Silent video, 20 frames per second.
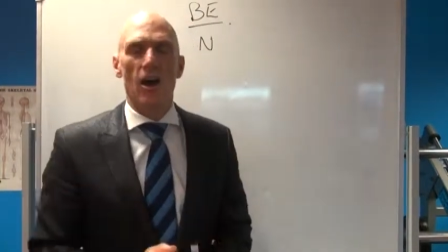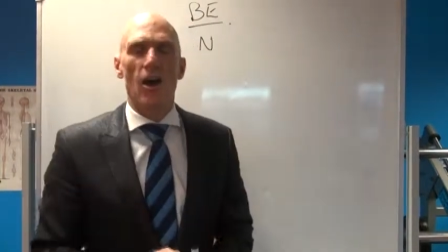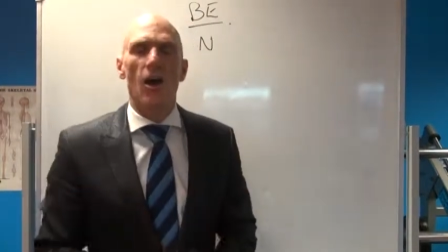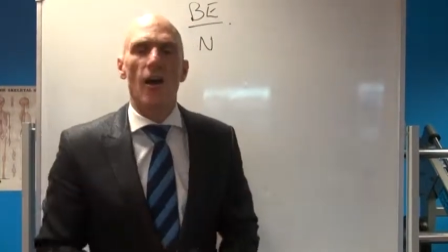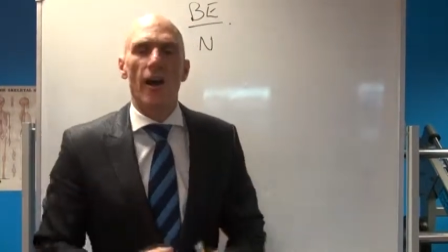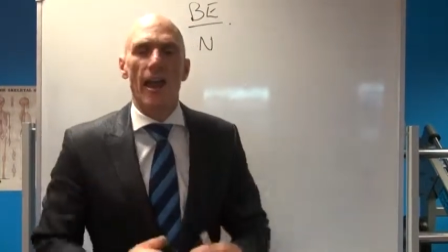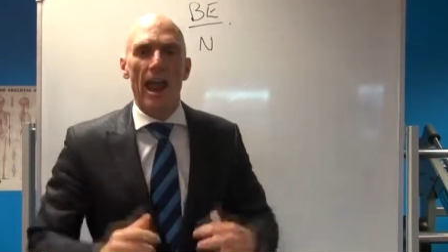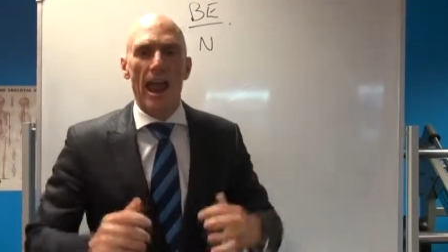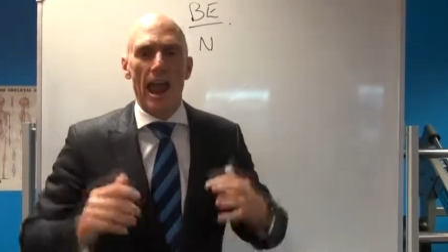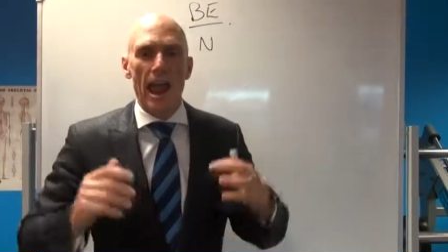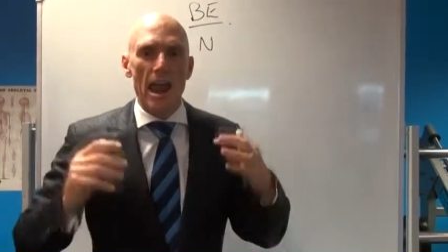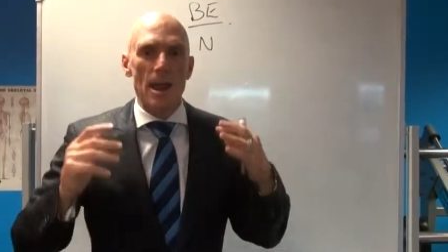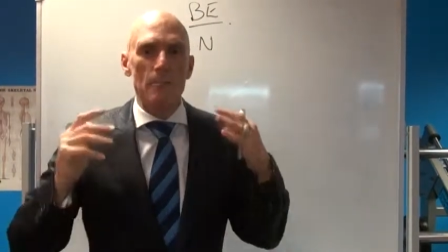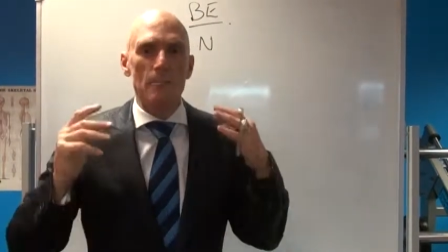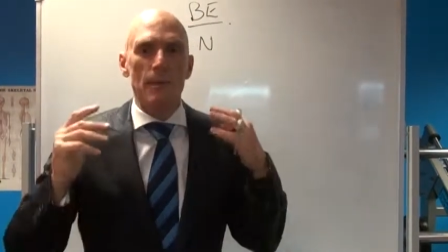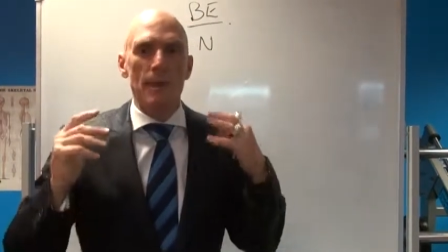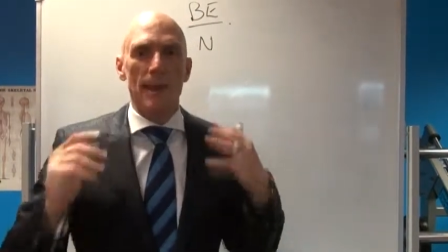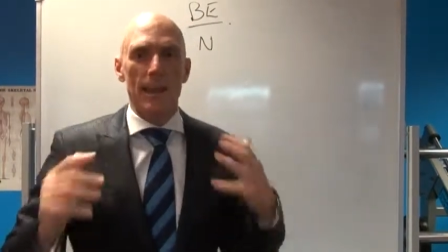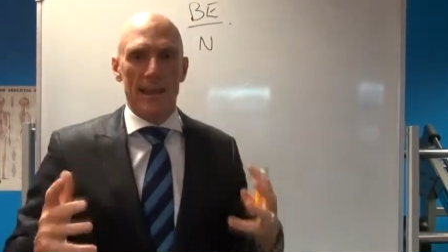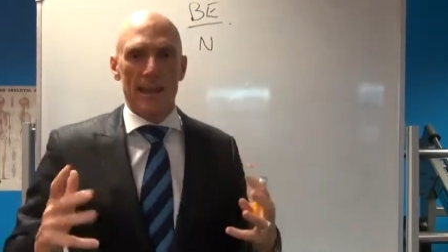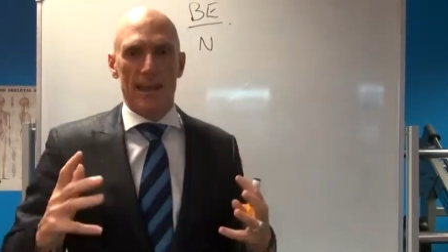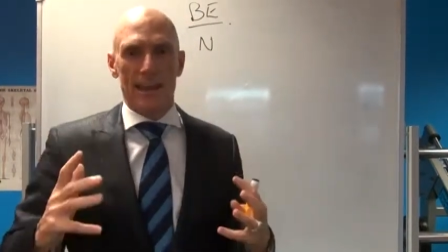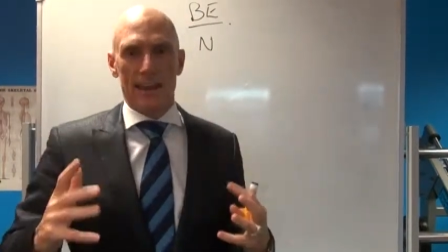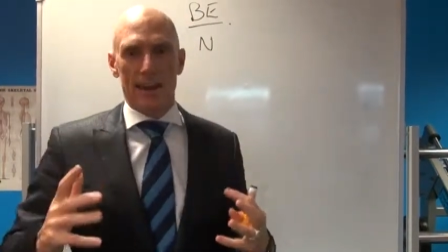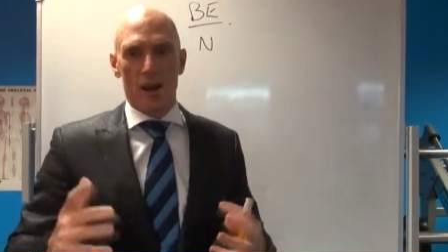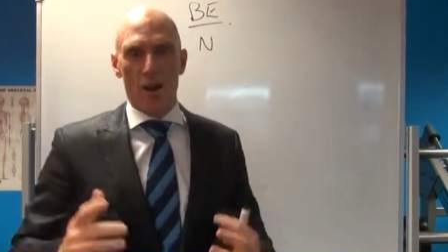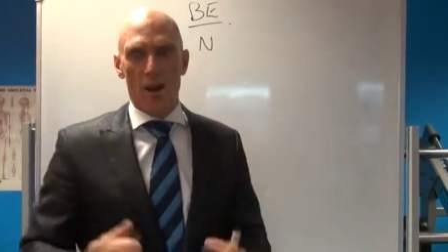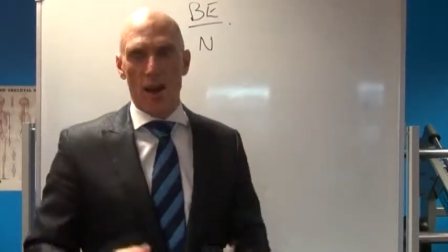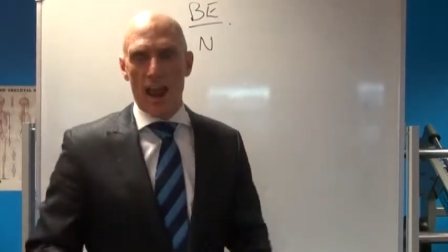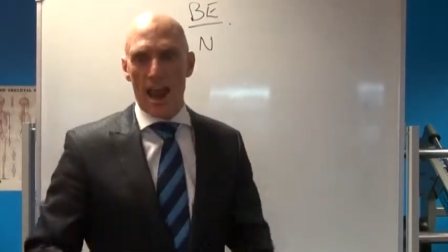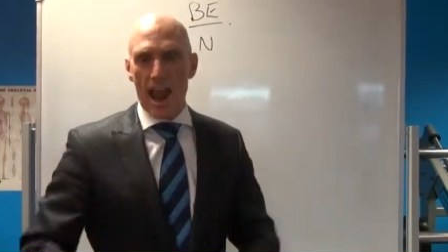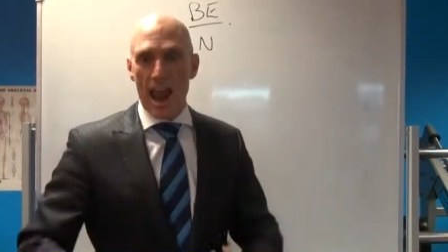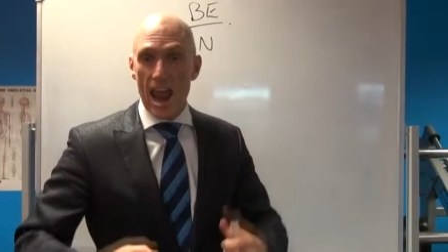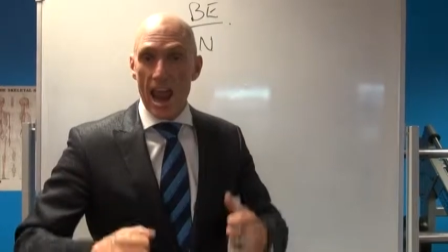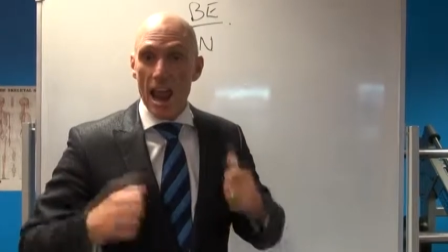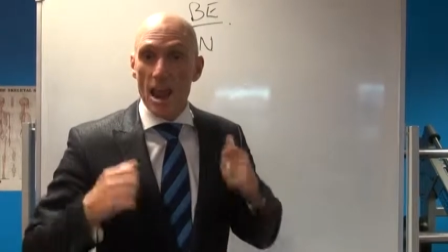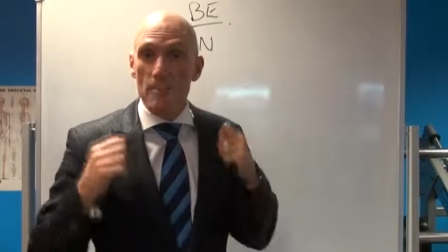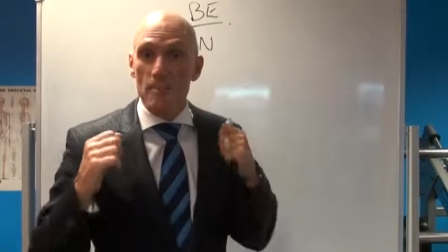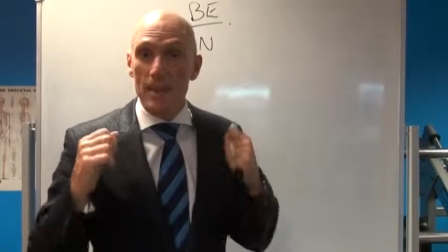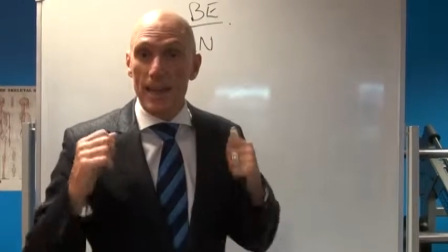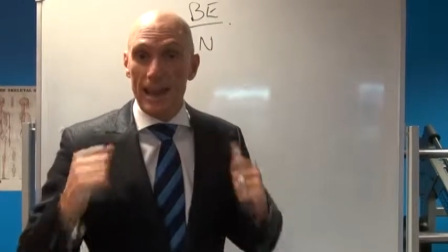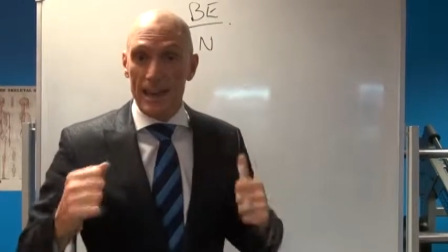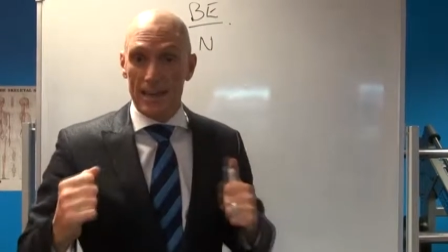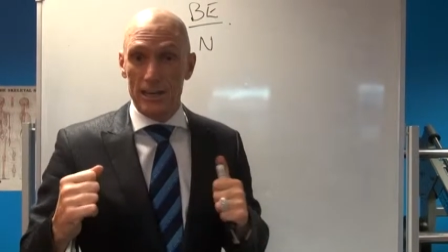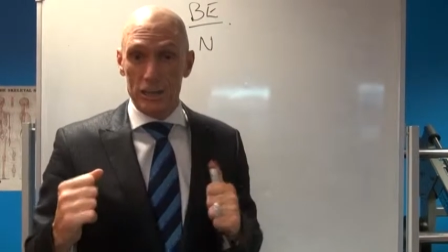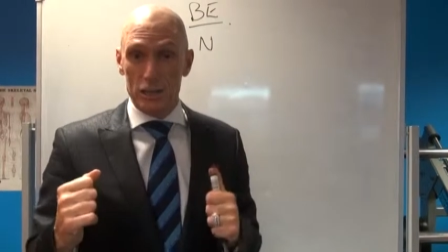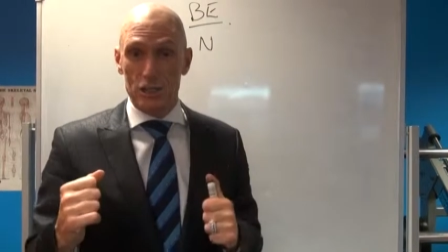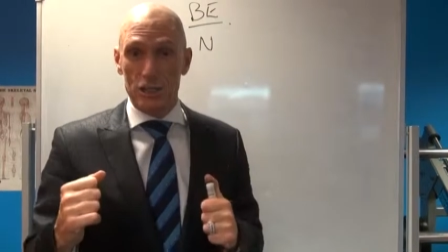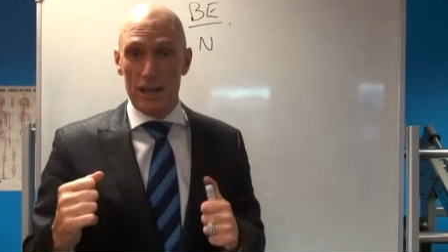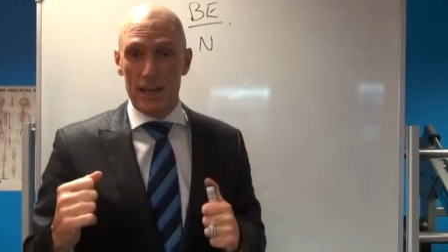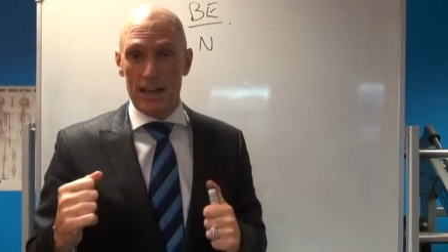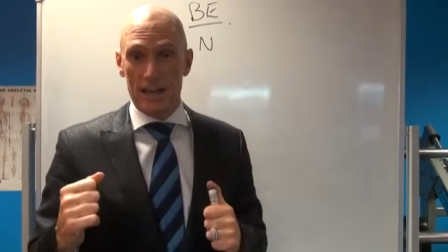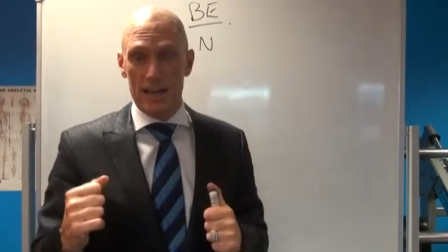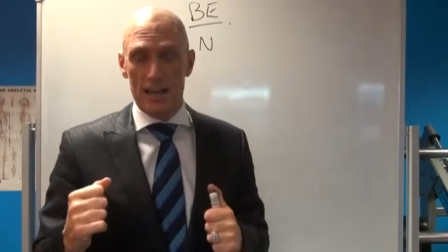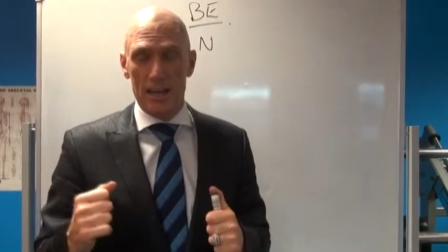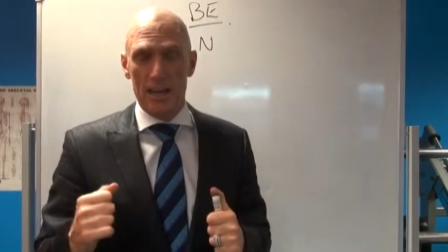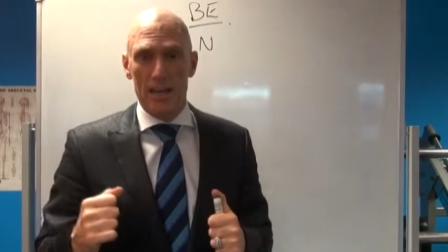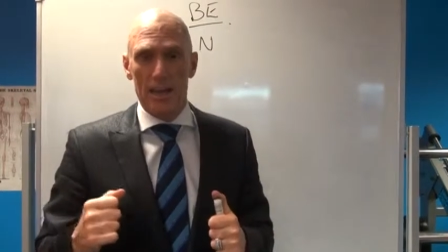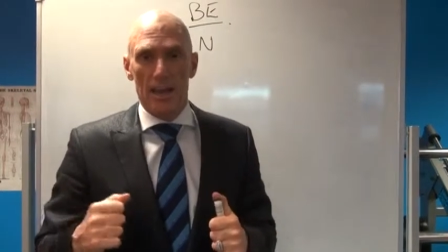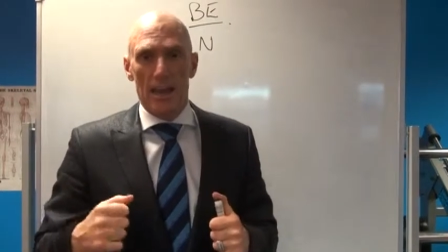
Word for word: I am lean. I am energetic.